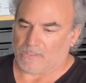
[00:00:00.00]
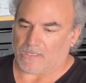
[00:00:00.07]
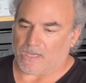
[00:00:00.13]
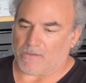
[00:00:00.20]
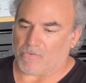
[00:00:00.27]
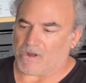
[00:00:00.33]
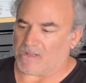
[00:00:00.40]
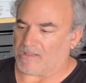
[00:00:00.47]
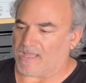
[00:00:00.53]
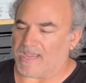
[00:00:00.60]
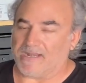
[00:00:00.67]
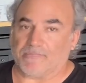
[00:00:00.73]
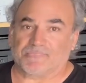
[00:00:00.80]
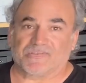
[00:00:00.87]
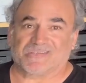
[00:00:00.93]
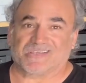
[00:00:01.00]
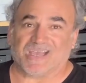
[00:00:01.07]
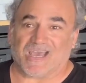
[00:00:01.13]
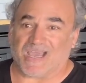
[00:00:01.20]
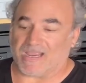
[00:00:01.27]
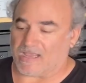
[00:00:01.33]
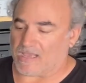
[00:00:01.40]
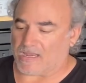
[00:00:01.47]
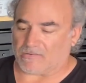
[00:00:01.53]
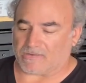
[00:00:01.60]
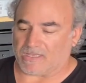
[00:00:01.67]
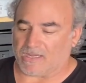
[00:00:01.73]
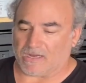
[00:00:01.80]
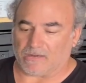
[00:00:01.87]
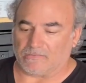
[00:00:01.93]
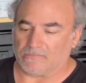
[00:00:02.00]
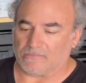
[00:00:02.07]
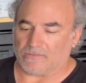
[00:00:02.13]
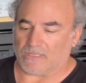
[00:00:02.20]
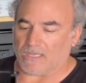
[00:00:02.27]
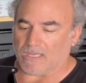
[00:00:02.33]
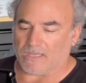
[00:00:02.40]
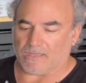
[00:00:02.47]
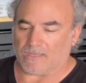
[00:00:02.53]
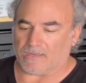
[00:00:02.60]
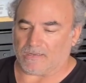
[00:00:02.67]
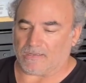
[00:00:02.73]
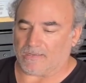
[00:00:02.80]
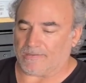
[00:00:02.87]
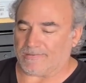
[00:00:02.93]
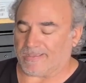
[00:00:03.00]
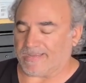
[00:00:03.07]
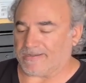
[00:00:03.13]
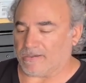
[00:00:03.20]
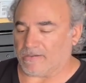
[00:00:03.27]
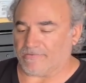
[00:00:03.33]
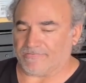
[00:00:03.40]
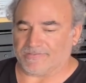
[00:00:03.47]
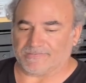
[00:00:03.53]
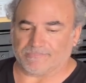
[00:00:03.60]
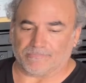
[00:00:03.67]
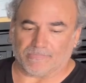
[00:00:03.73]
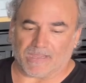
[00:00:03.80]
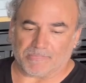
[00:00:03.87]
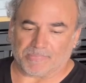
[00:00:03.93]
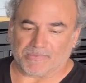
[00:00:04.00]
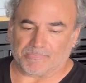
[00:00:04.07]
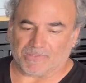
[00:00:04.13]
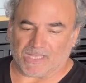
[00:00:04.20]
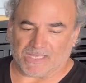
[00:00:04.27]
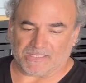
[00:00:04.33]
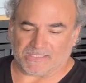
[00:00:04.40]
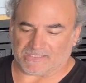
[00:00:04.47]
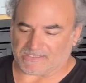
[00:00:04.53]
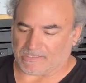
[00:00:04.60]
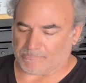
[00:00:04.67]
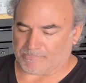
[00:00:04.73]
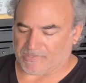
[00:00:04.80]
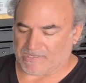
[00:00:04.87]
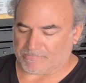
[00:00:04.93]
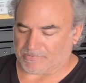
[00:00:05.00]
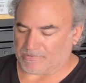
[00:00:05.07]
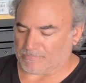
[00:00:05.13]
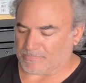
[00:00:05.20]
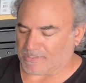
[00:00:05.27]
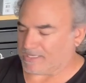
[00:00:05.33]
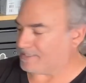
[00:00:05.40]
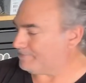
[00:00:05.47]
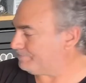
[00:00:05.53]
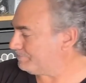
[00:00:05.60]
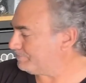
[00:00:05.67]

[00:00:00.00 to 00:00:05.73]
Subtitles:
I want to light up the sky. I don't care. I know it might be blinding some people, but